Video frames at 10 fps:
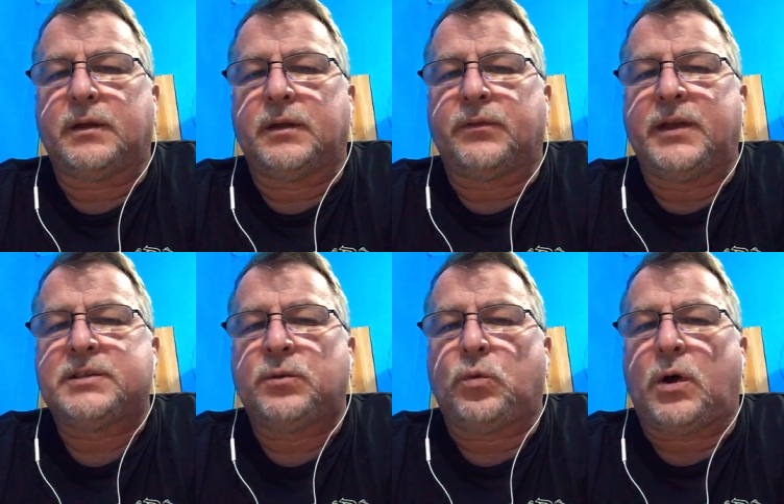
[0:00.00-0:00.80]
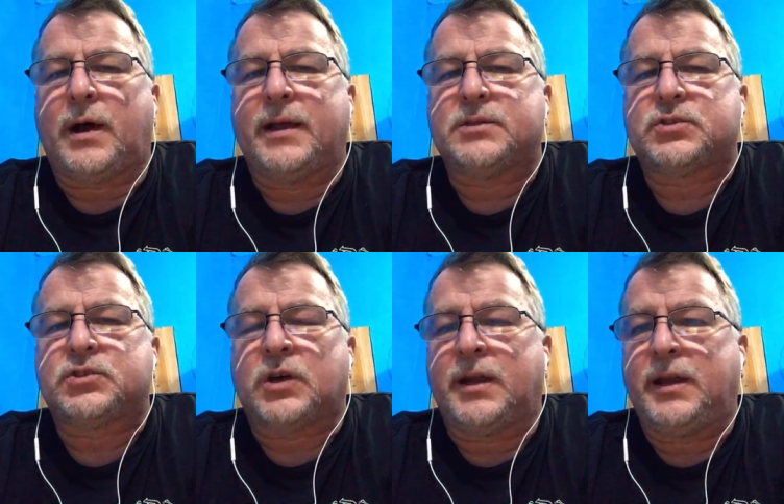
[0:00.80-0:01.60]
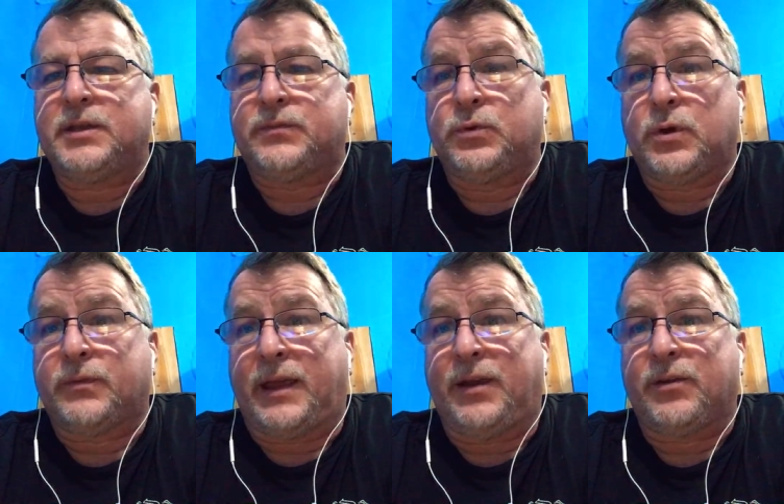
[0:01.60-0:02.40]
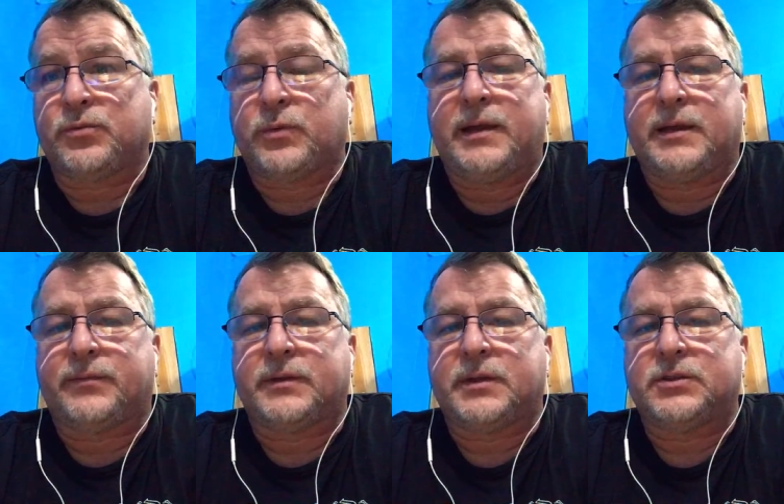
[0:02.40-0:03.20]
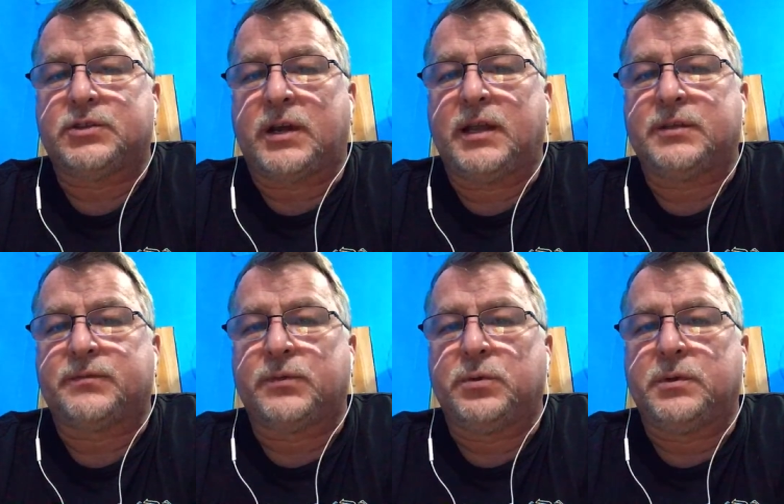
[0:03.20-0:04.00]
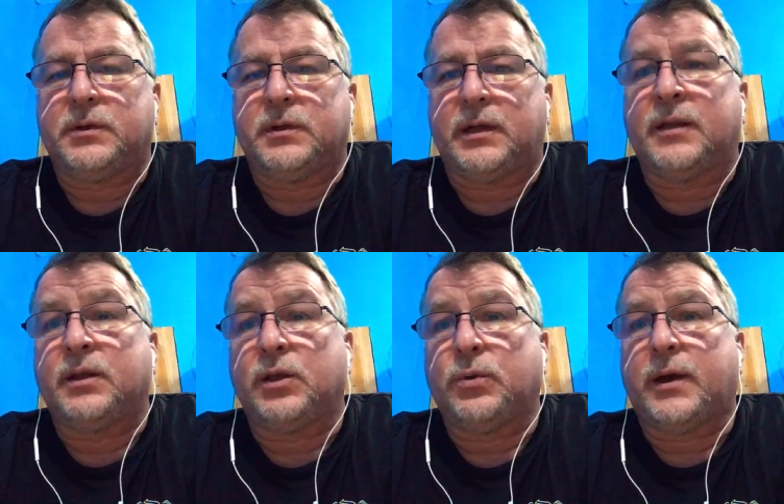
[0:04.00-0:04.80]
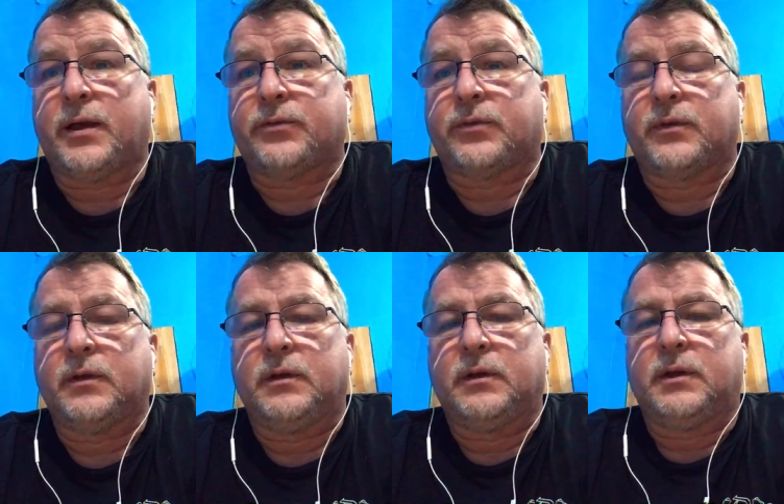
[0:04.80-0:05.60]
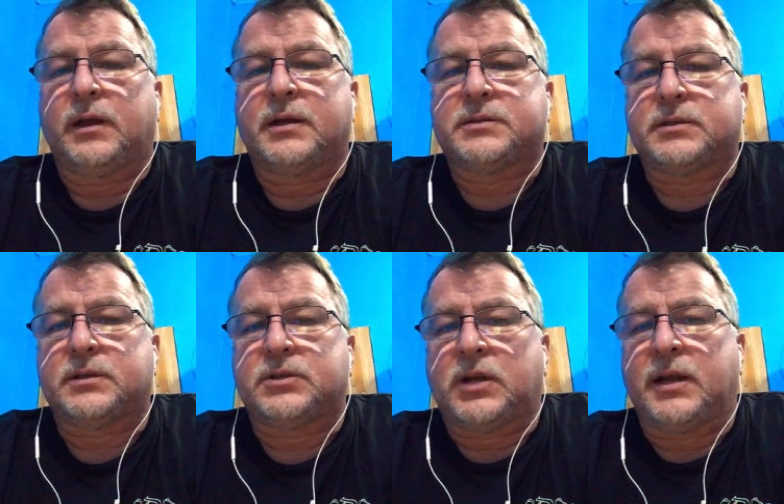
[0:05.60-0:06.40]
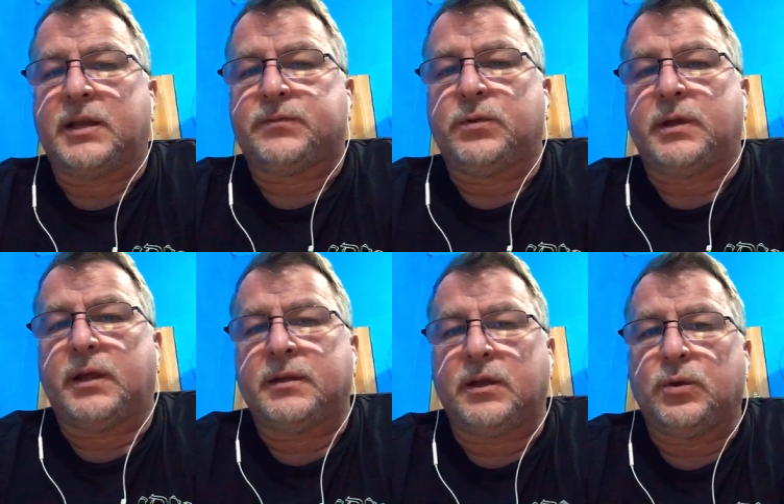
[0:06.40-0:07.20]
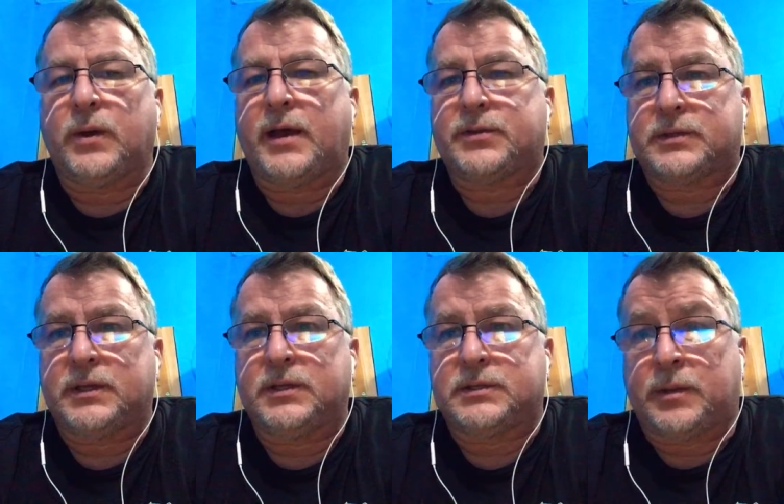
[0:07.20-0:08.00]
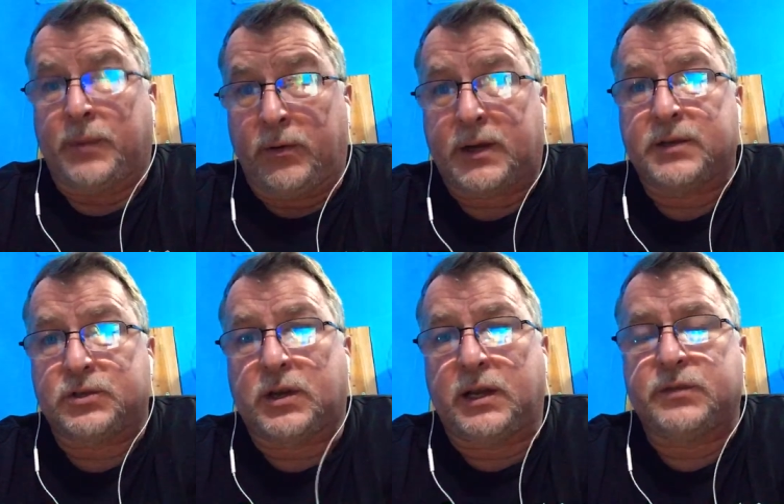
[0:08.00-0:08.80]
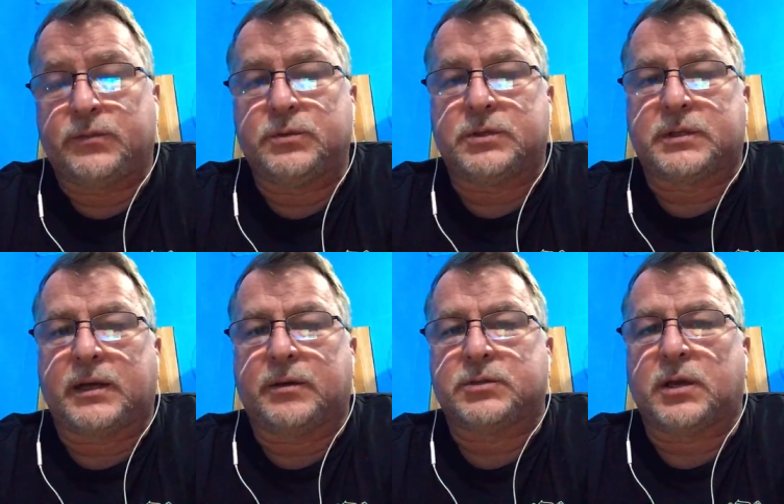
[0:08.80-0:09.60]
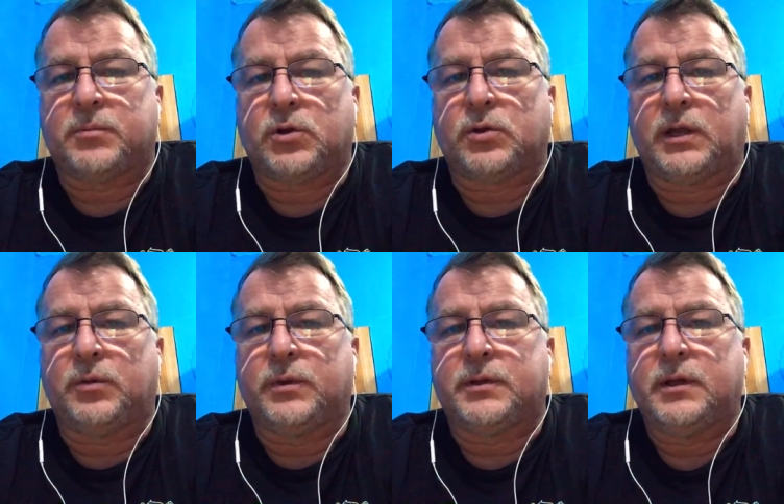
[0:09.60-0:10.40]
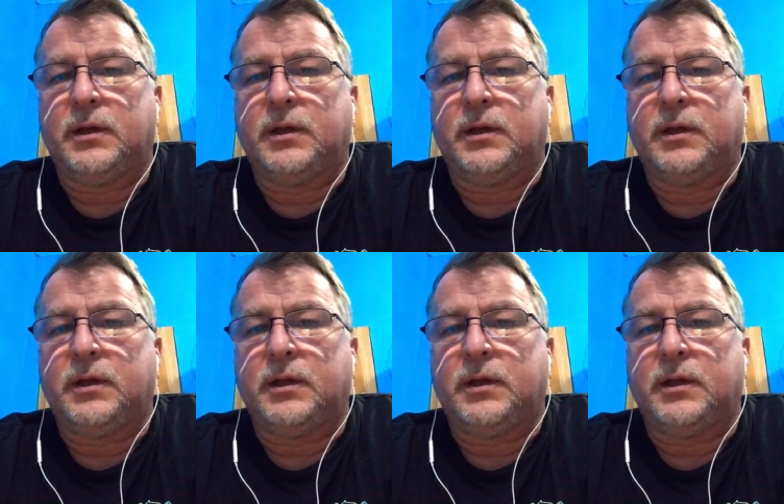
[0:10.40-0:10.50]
The reason why is Chinese food over here is way different than Chinese food in the U.S. Because the Chinese food in the U.S. is American Chinese food, just like I was talking about earlier with,